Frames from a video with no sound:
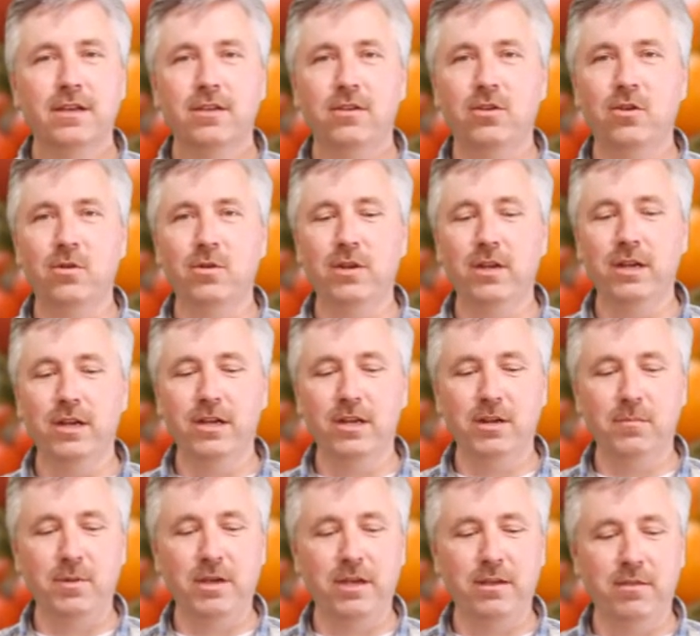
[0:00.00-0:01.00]
you need
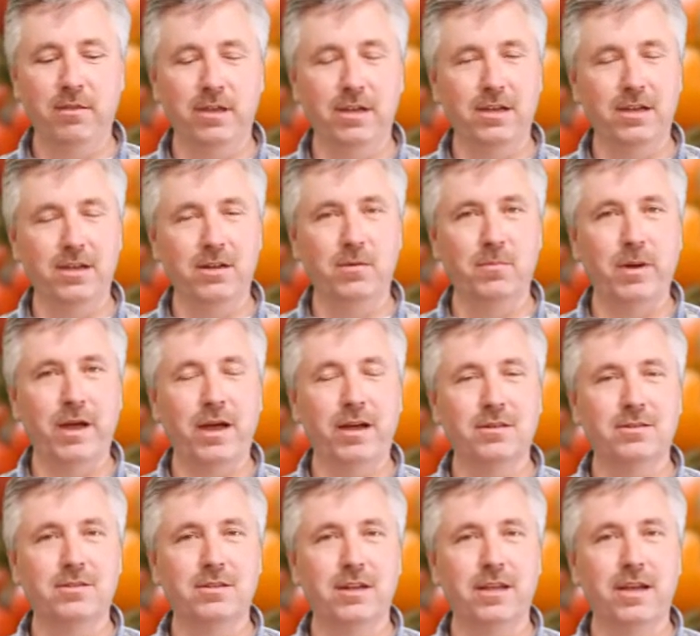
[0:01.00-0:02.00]
to be thinking
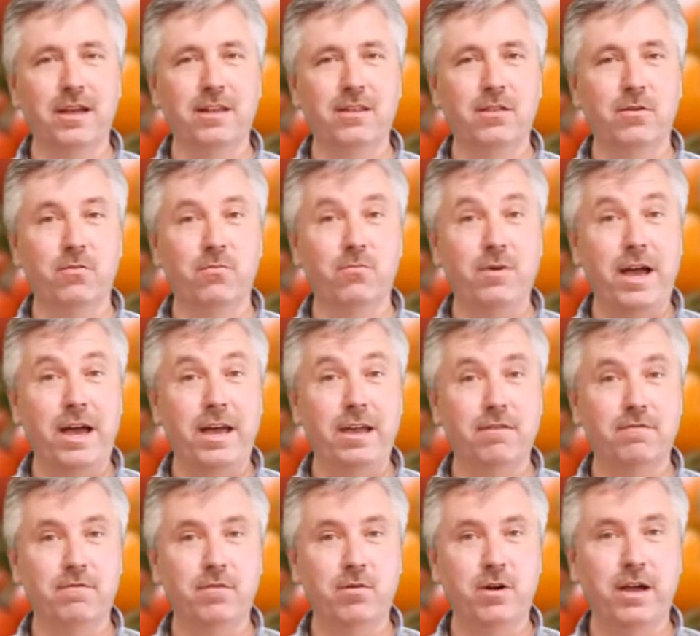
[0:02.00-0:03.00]
about selecting the
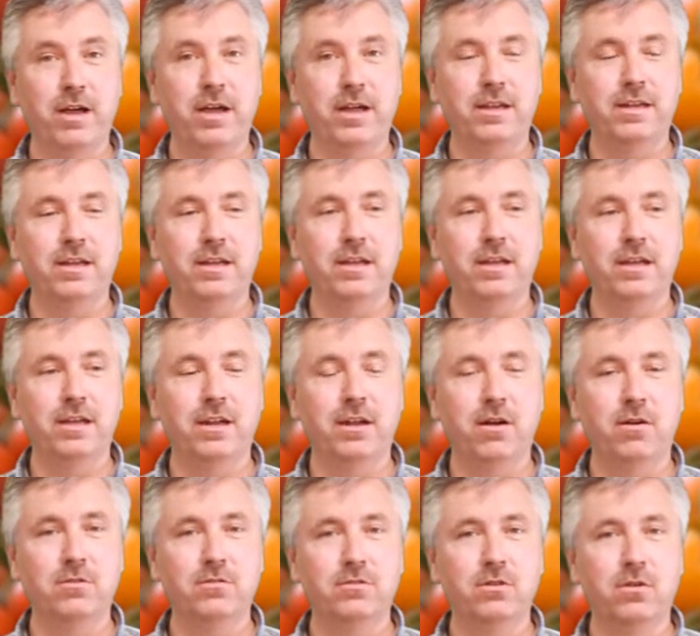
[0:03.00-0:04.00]
right variety and
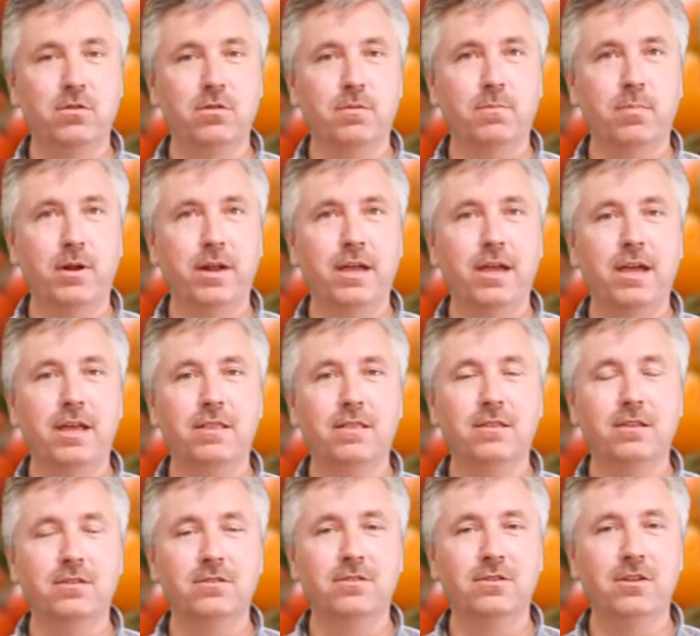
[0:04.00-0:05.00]
also the plant
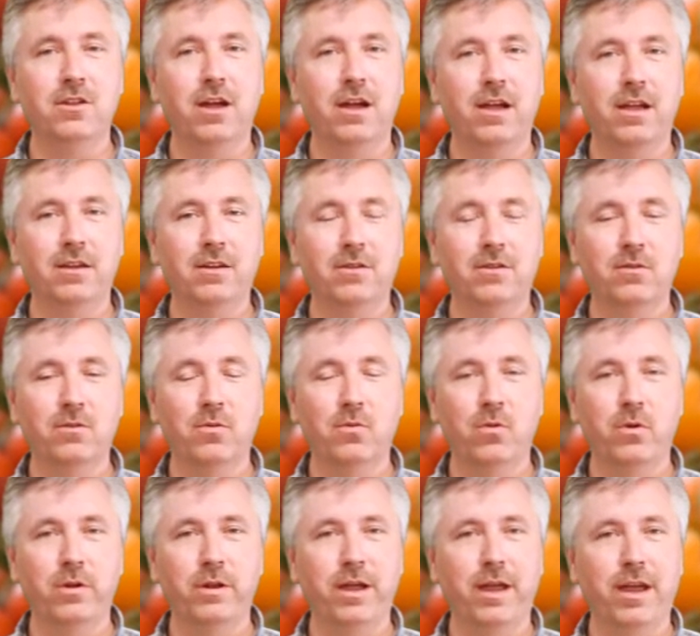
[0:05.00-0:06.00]
that's not
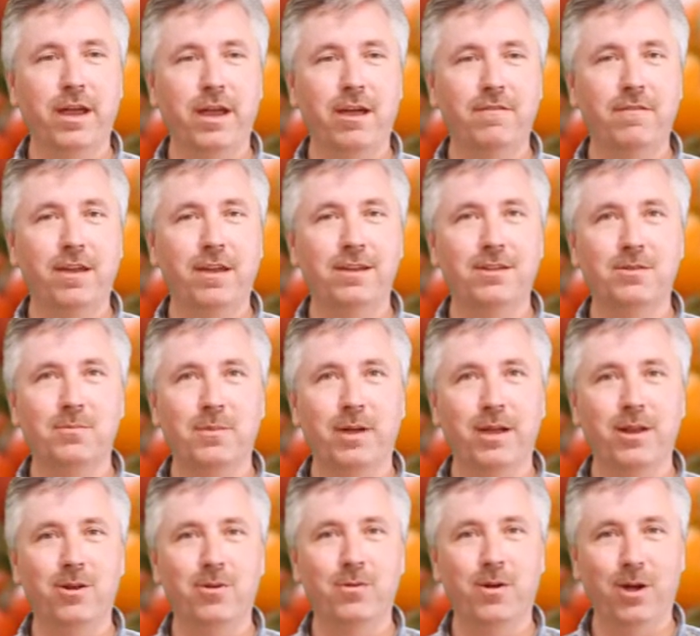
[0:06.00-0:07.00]
going to have a
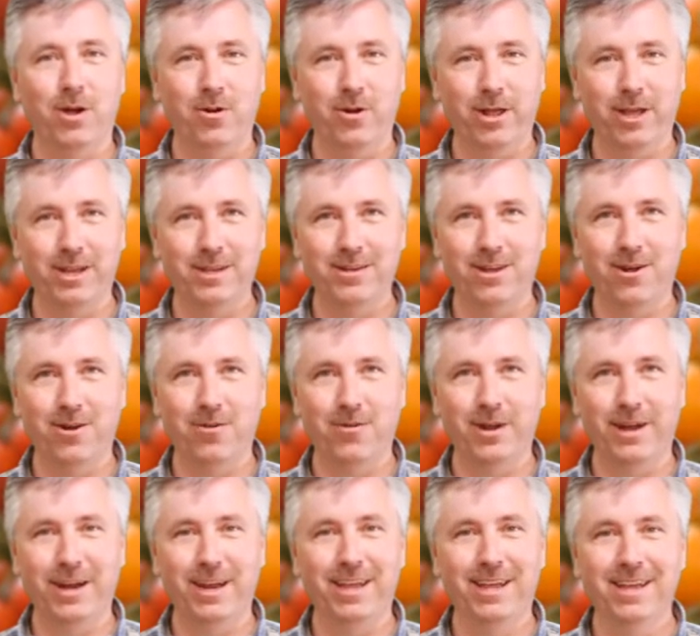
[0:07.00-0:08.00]
tomato on it
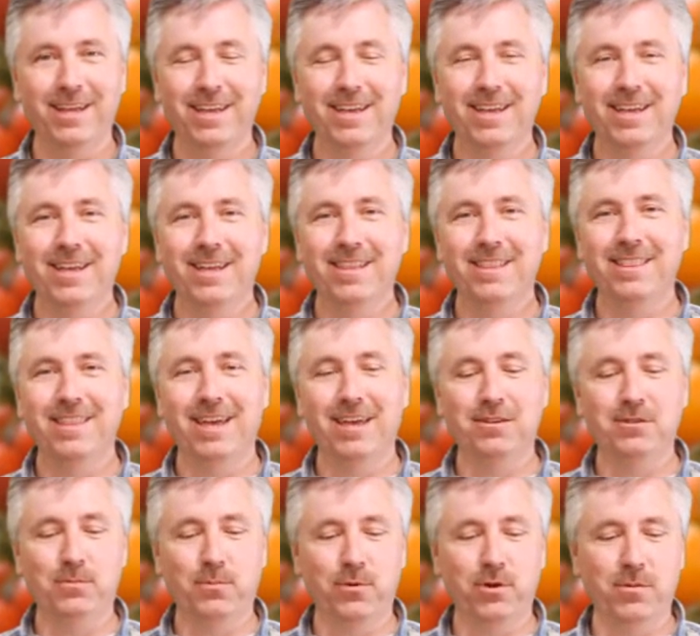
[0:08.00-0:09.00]
already.
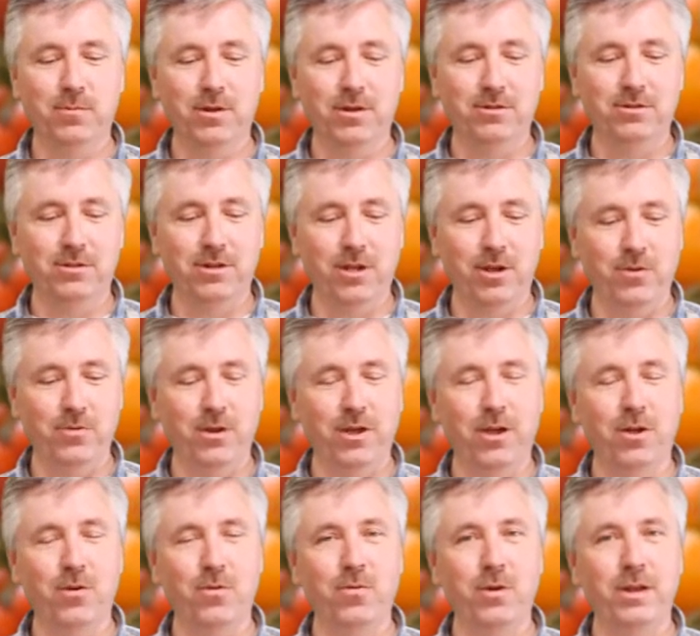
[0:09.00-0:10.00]
That's pretty much a
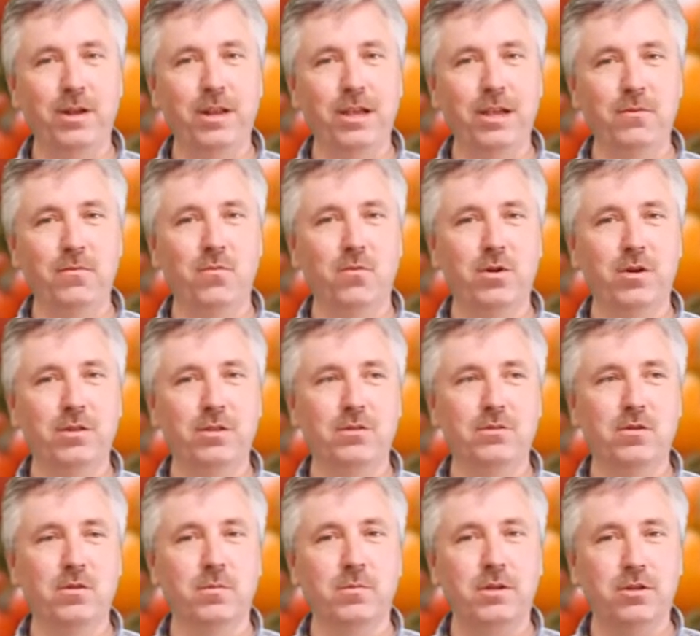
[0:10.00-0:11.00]
no-no. We need one that's
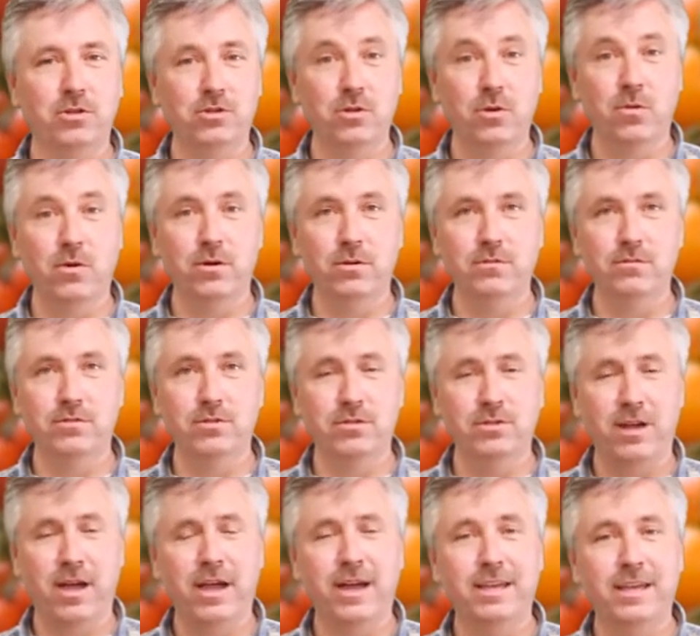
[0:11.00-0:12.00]
going to be short and
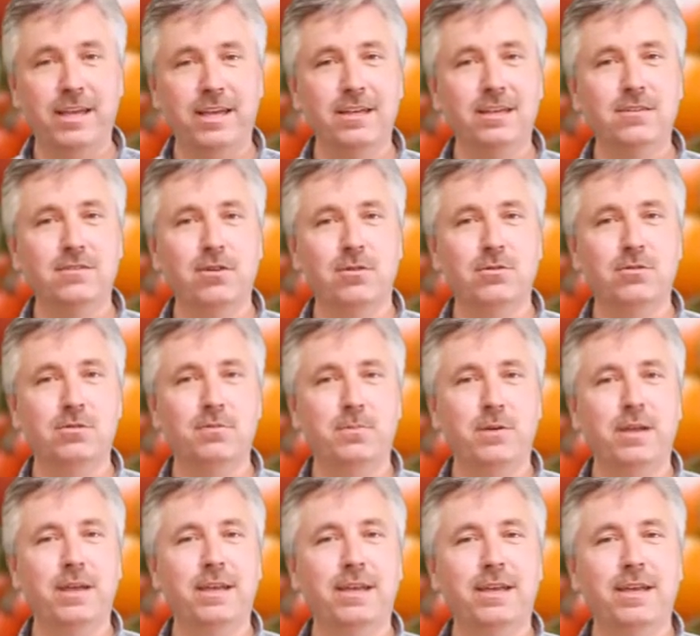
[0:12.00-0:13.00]
stocky, so to
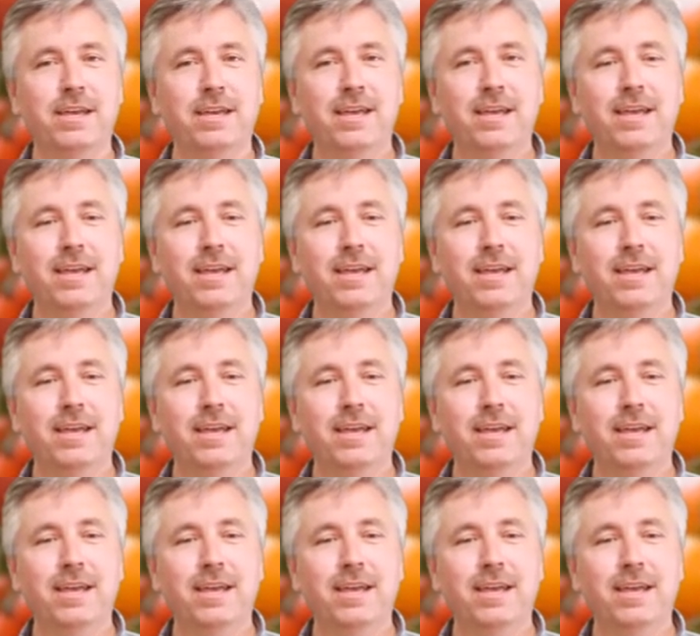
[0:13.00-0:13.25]
speak,